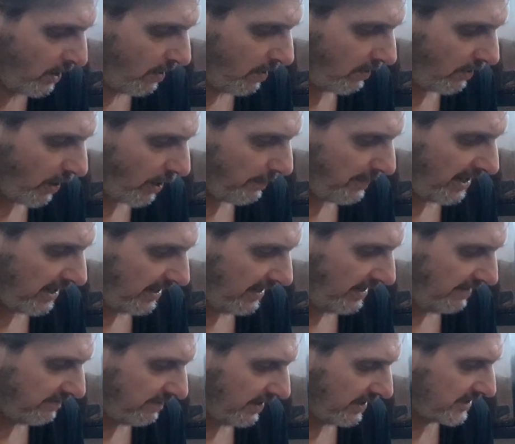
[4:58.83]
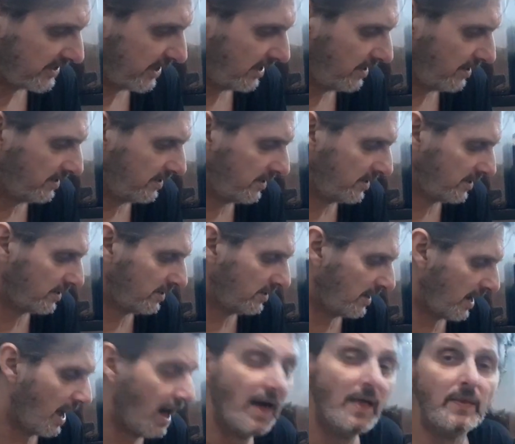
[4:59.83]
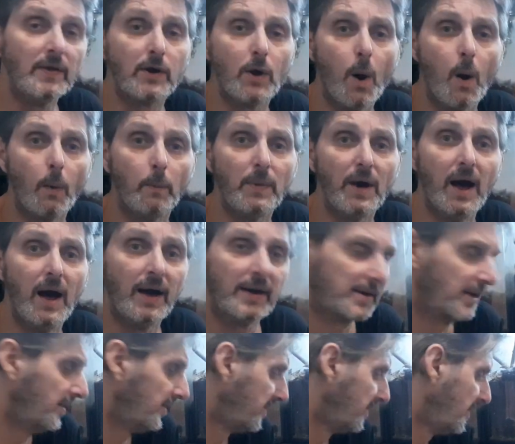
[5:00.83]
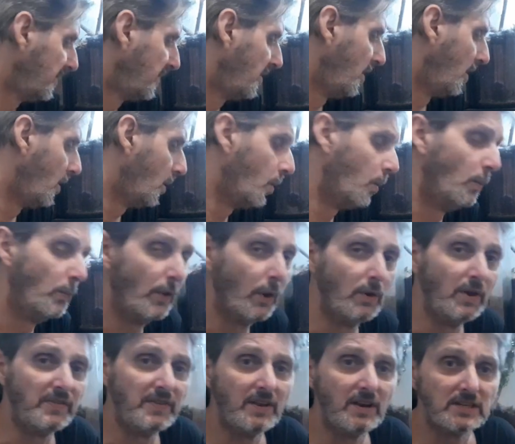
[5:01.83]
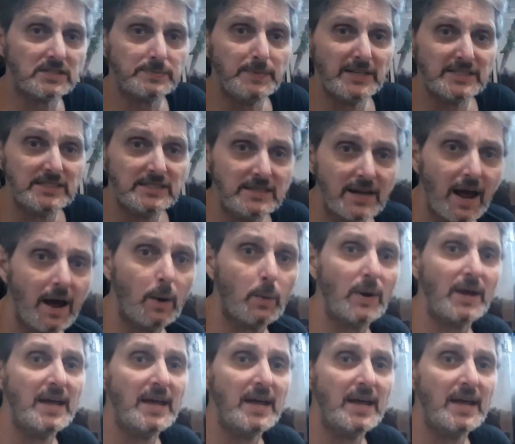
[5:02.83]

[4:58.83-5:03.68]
we've got a bit of leaf litter and the cork bark. The only thing that's missing now